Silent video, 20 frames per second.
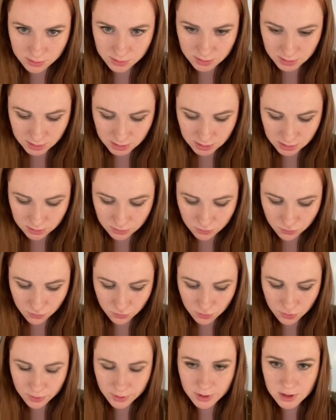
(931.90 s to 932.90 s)

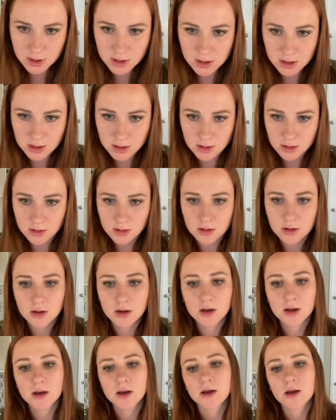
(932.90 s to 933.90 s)
Grigori.
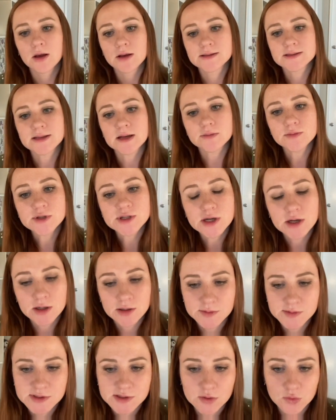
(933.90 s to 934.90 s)

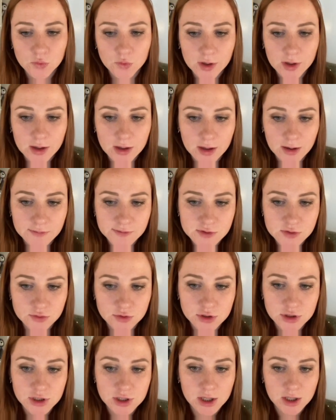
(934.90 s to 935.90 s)
Sometimes we have to
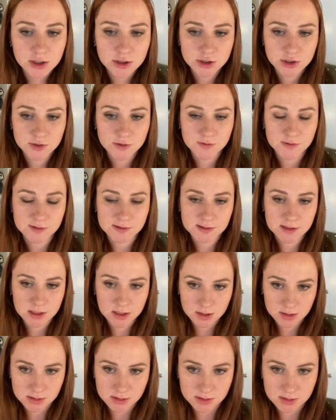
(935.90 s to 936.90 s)
change this
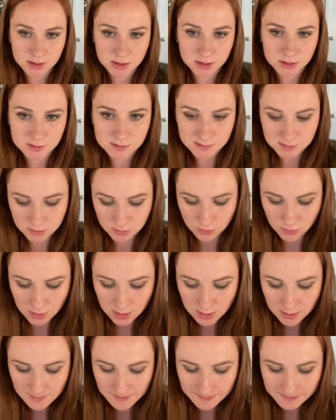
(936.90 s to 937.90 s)
ending. So,
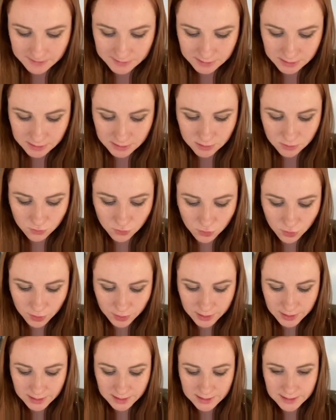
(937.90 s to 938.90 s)

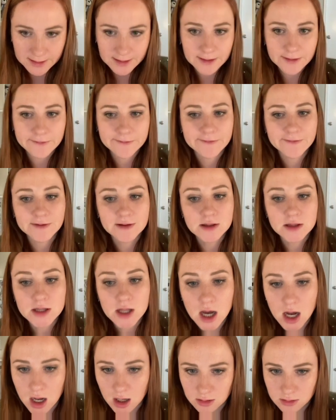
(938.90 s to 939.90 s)

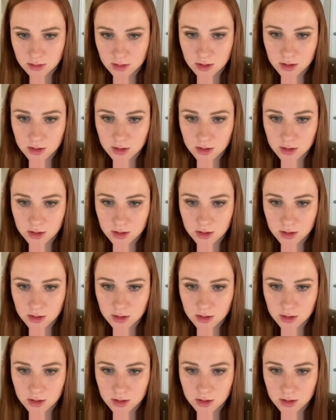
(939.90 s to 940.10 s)
Grigorievna.